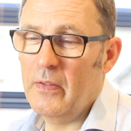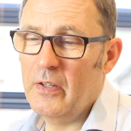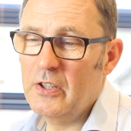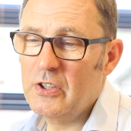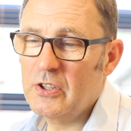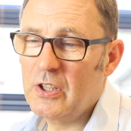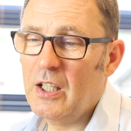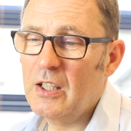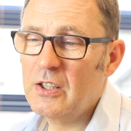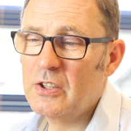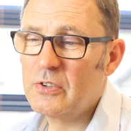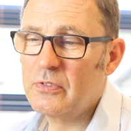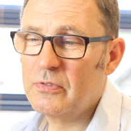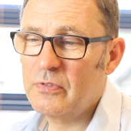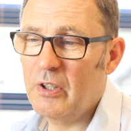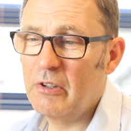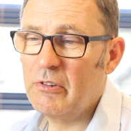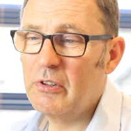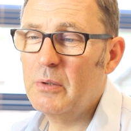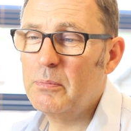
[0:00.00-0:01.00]
This has
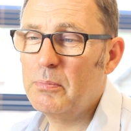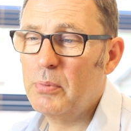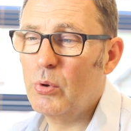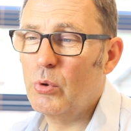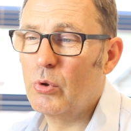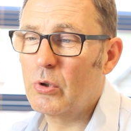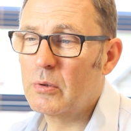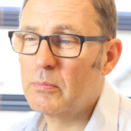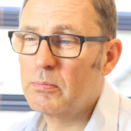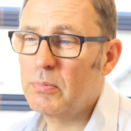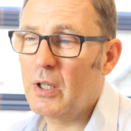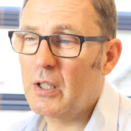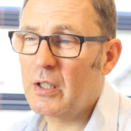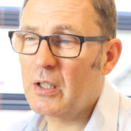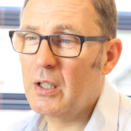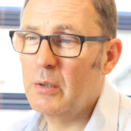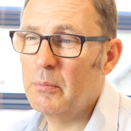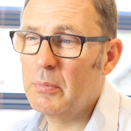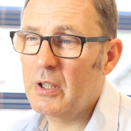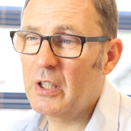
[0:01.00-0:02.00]
very important
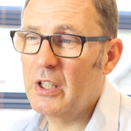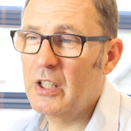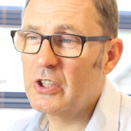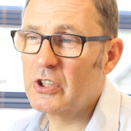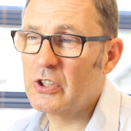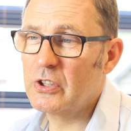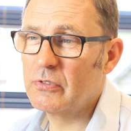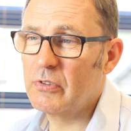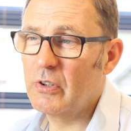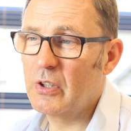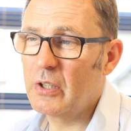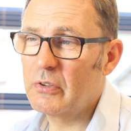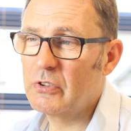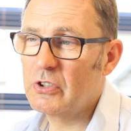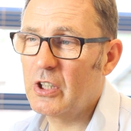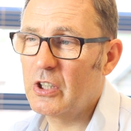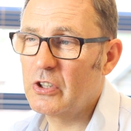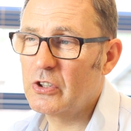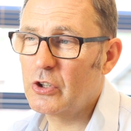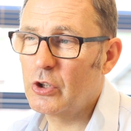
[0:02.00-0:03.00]
practical implications for life
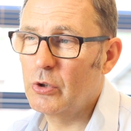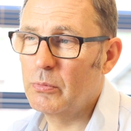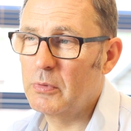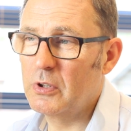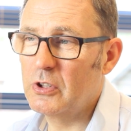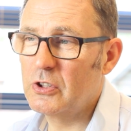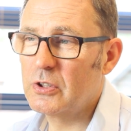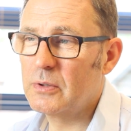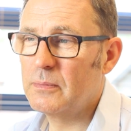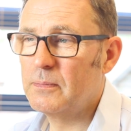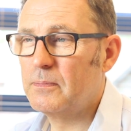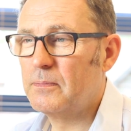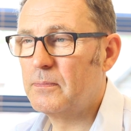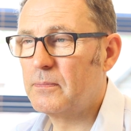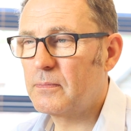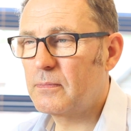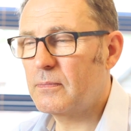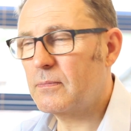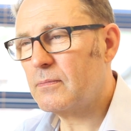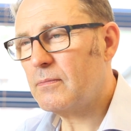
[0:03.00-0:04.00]
science companies.
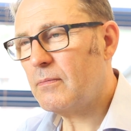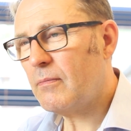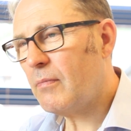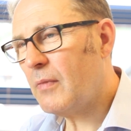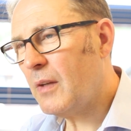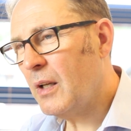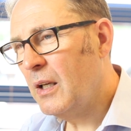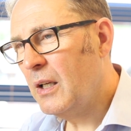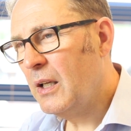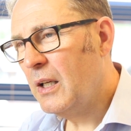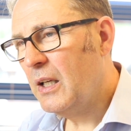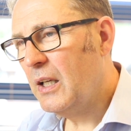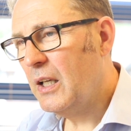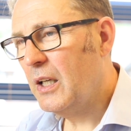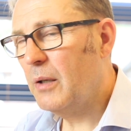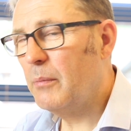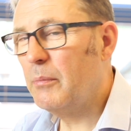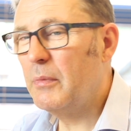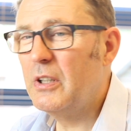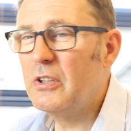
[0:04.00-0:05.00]

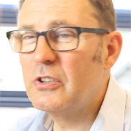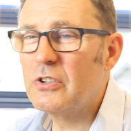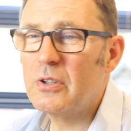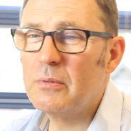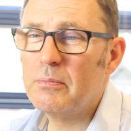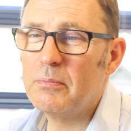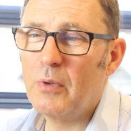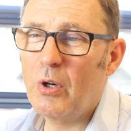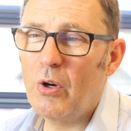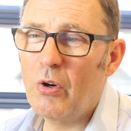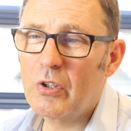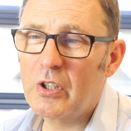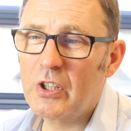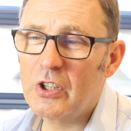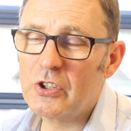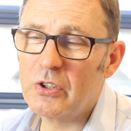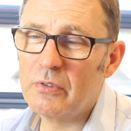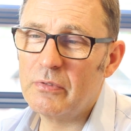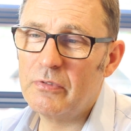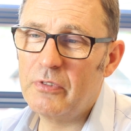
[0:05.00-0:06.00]
It means that
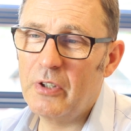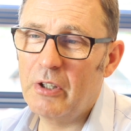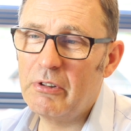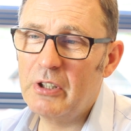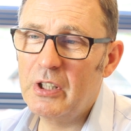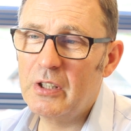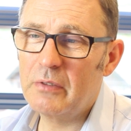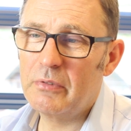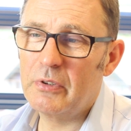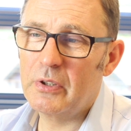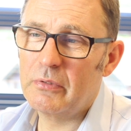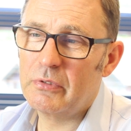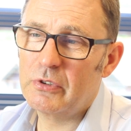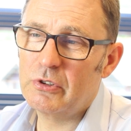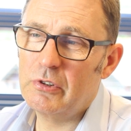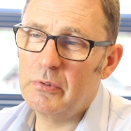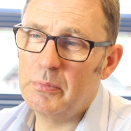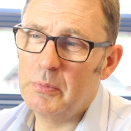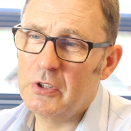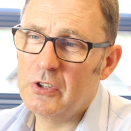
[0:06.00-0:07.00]
marketers of very innovative
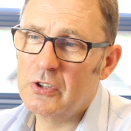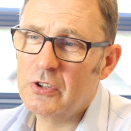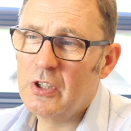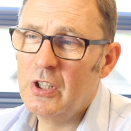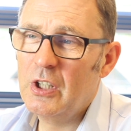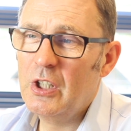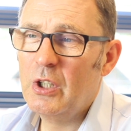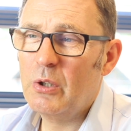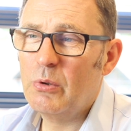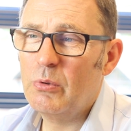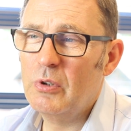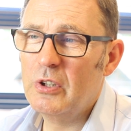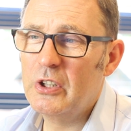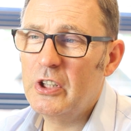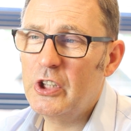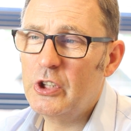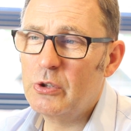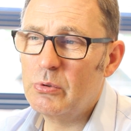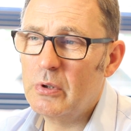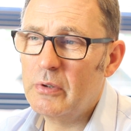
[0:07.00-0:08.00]
treatments will
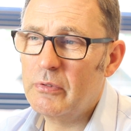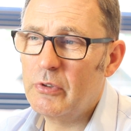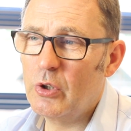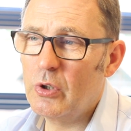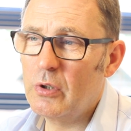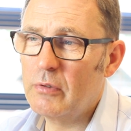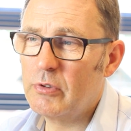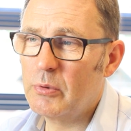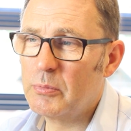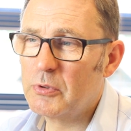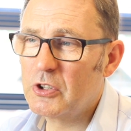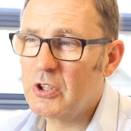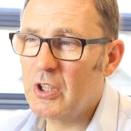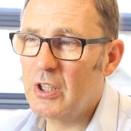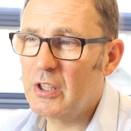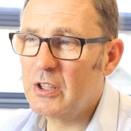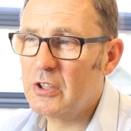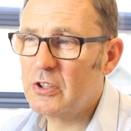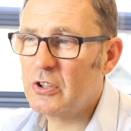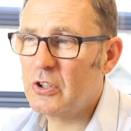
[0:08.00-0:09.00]
need to evolve from
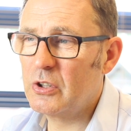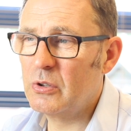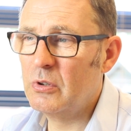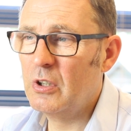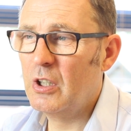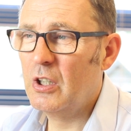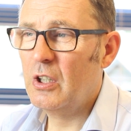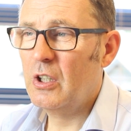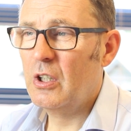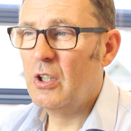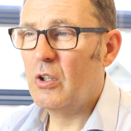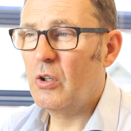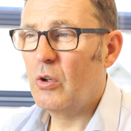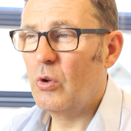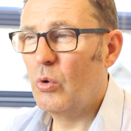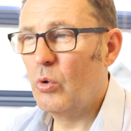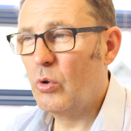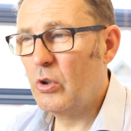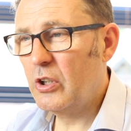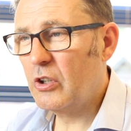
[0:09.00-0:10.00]
selling to
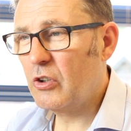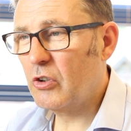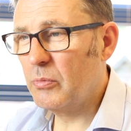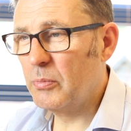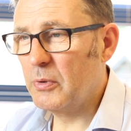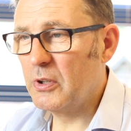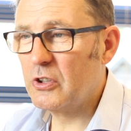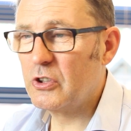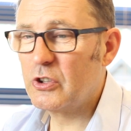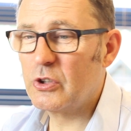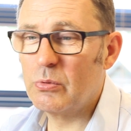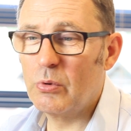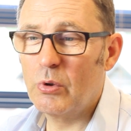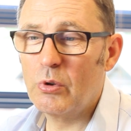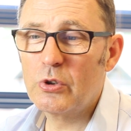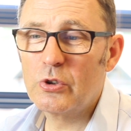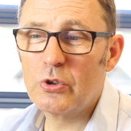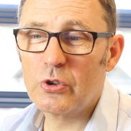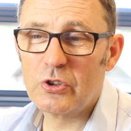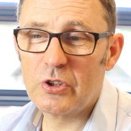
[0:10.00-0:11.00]
only governments to
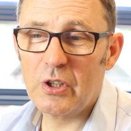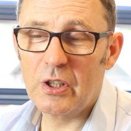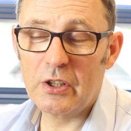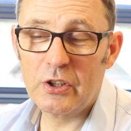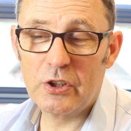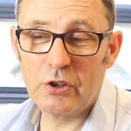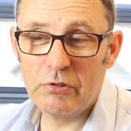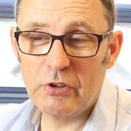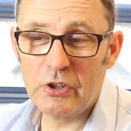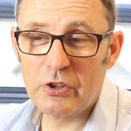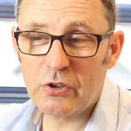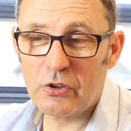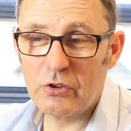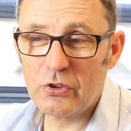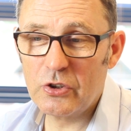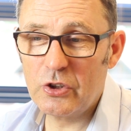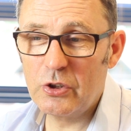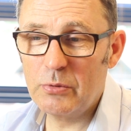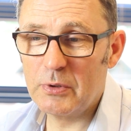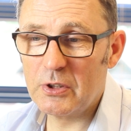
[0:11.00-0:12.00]
also selling to rich
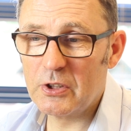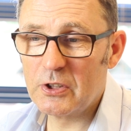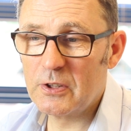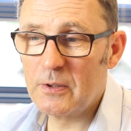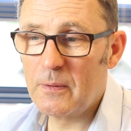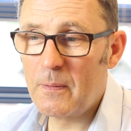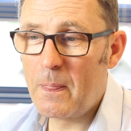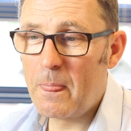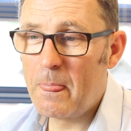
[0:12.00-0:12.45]
consumers.